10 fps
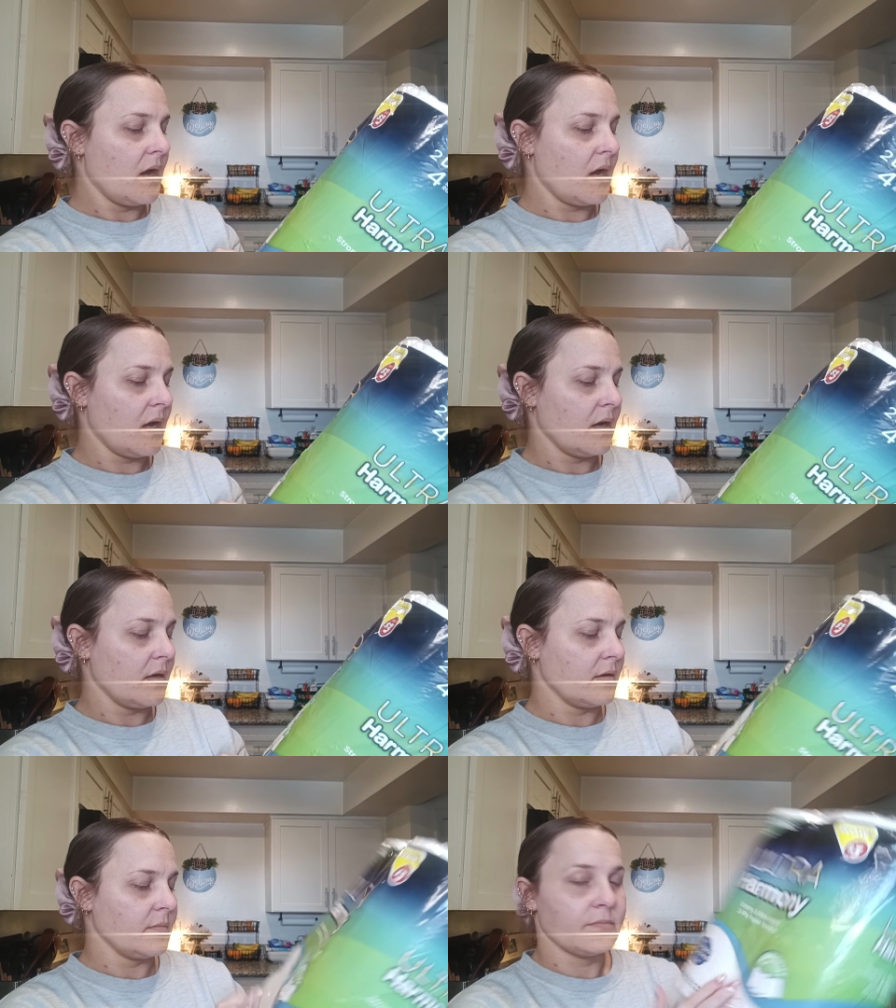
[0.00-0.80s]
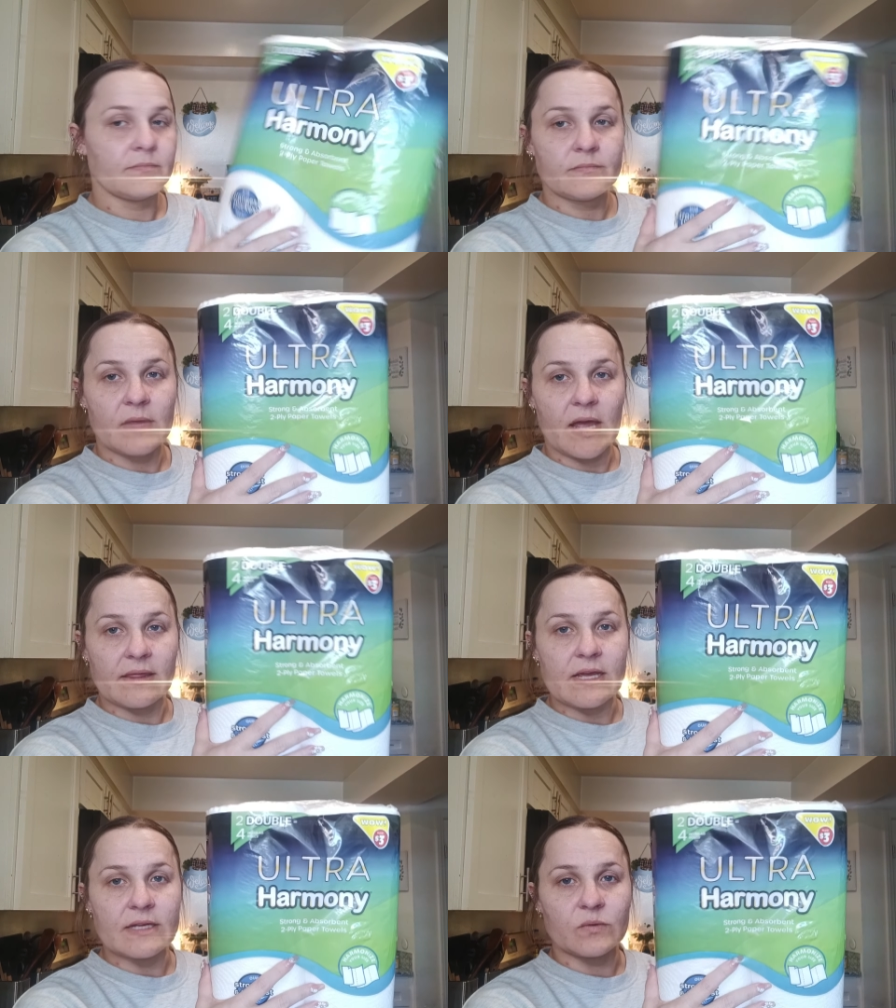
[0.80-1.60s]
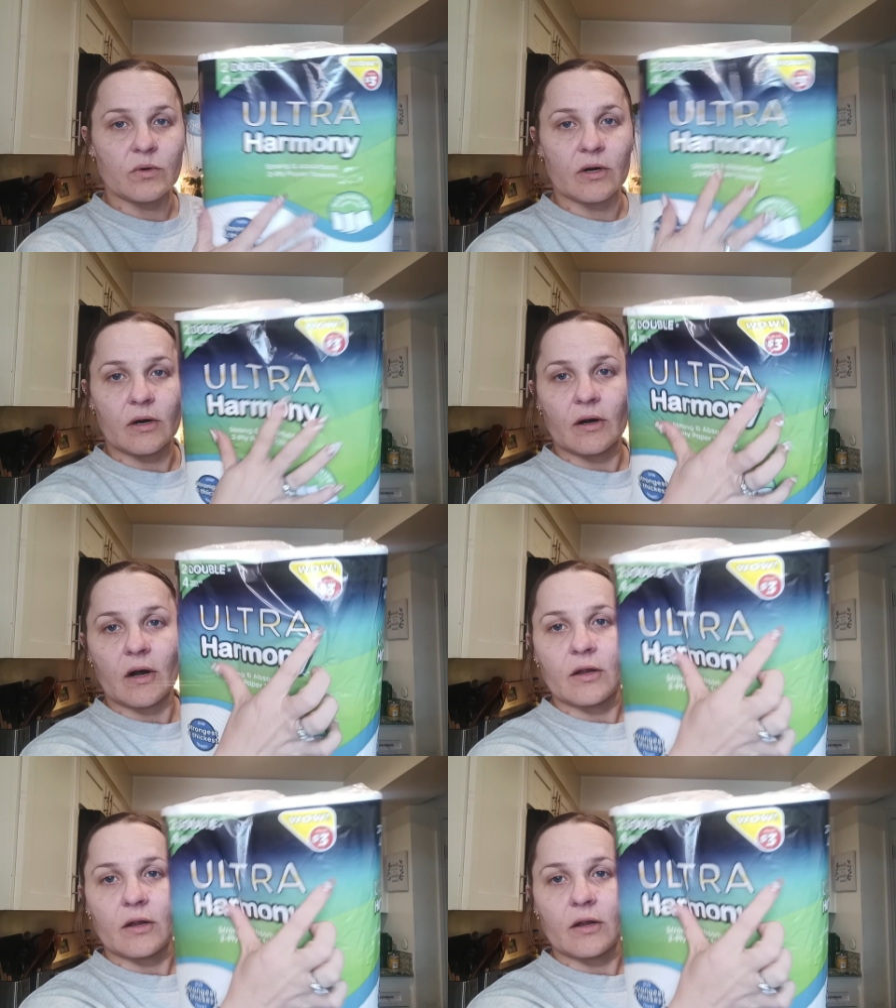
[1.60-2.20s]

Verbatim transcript: Um, and these were